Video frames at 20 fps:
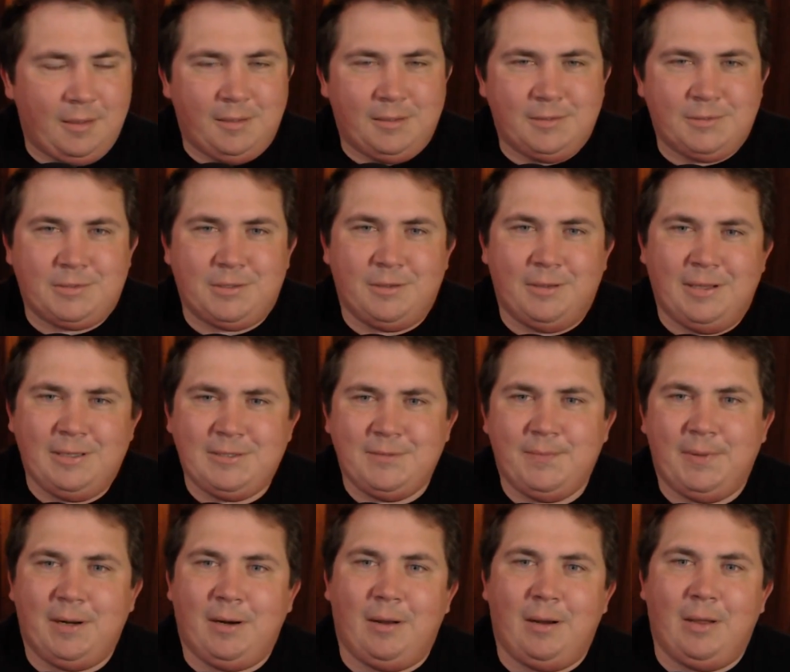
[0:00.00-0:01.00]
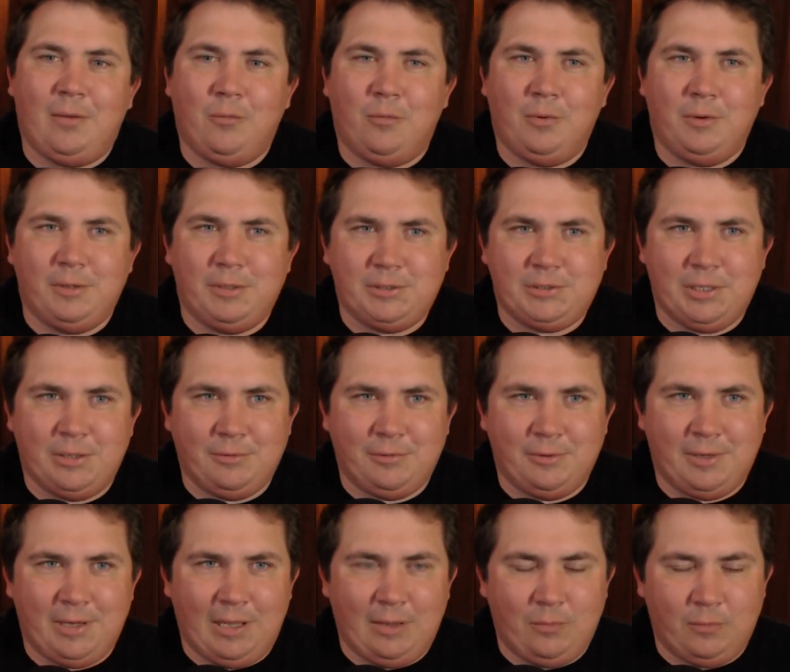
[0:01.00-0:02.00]
So that's about all I wanted to show
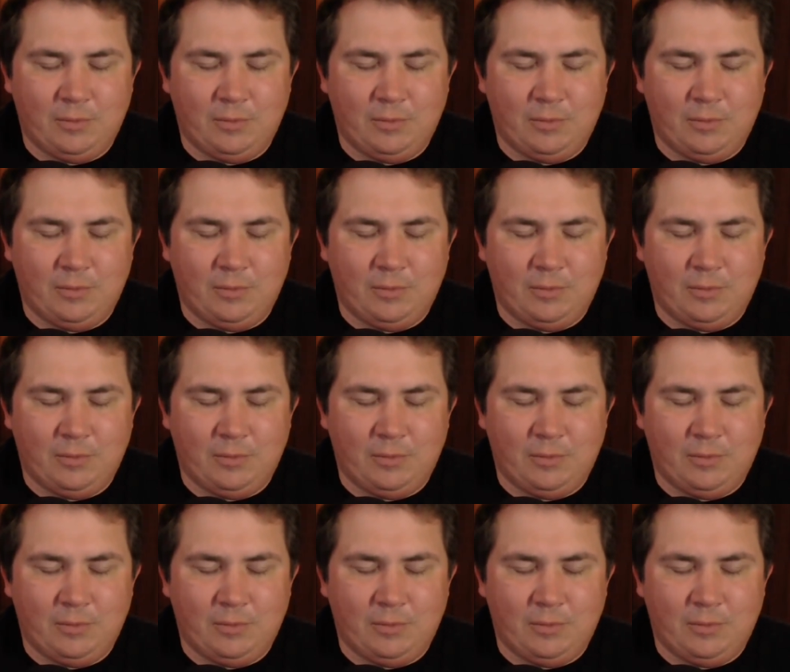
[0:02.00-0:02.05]
today.